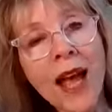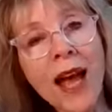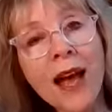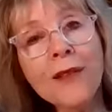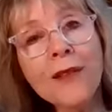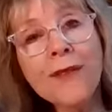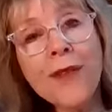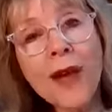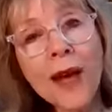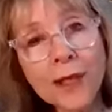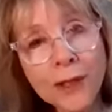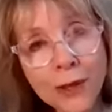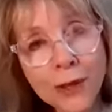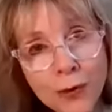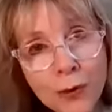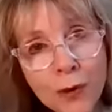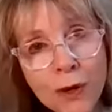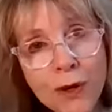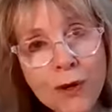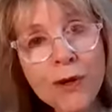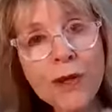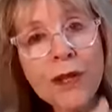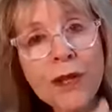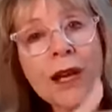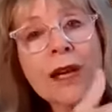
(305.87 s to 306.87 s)
And that's
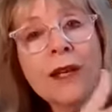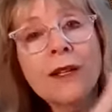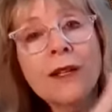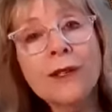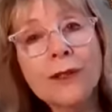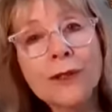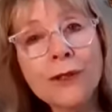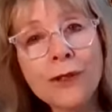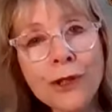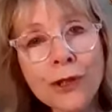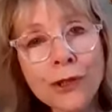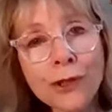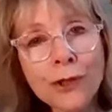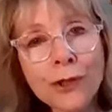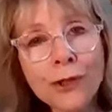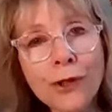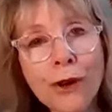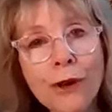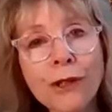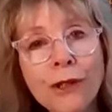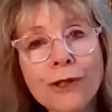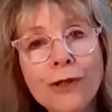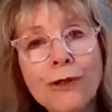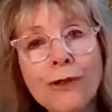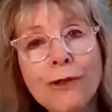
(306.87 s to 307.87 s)
where the energy
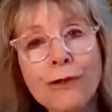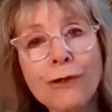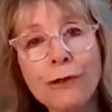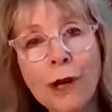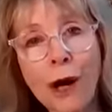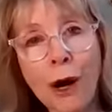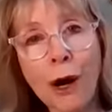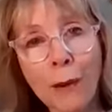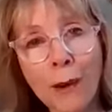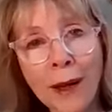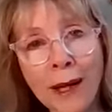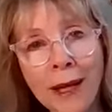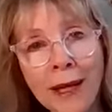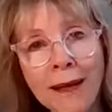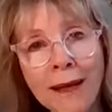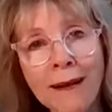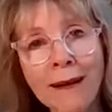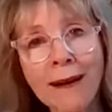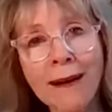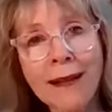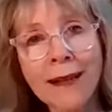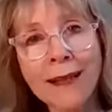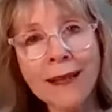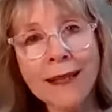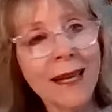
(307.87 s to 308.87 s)
starts growing
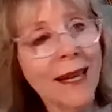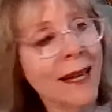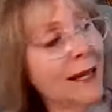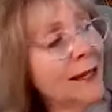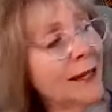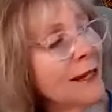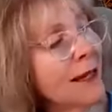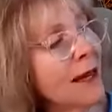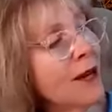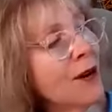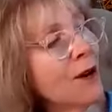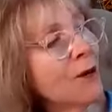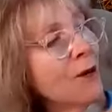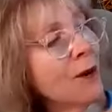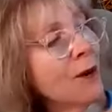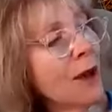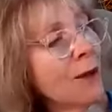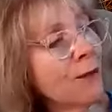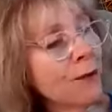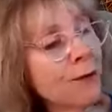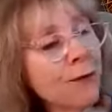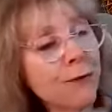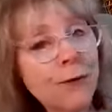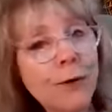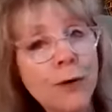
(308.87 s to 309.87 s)
again. We
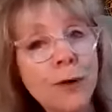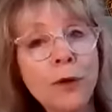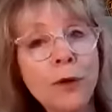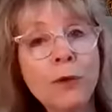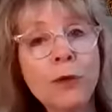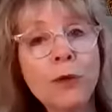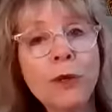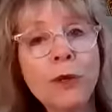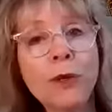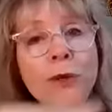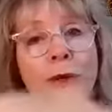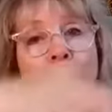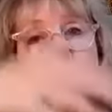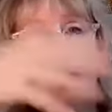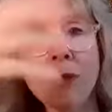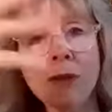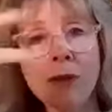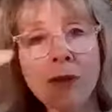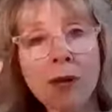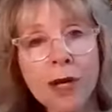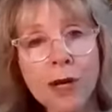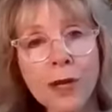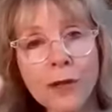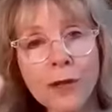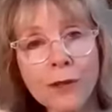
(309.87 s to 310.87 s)
have the full moon and
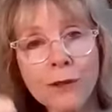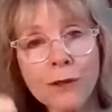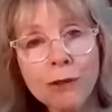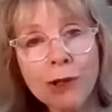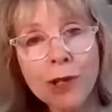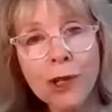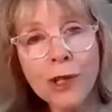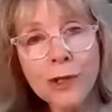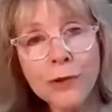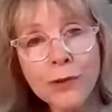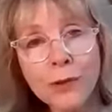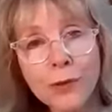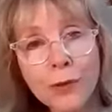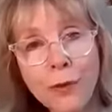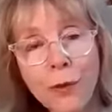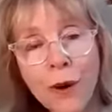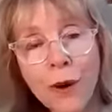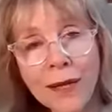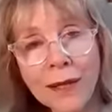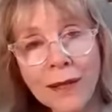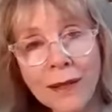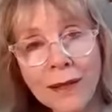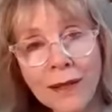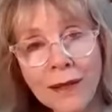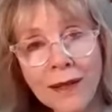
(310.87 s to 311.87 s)
the energy is
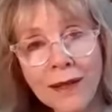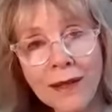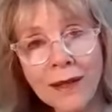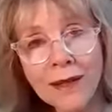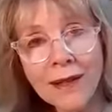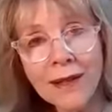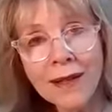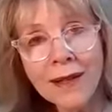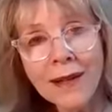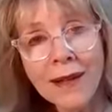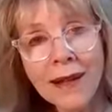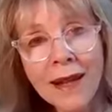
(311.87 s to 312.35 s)
waning.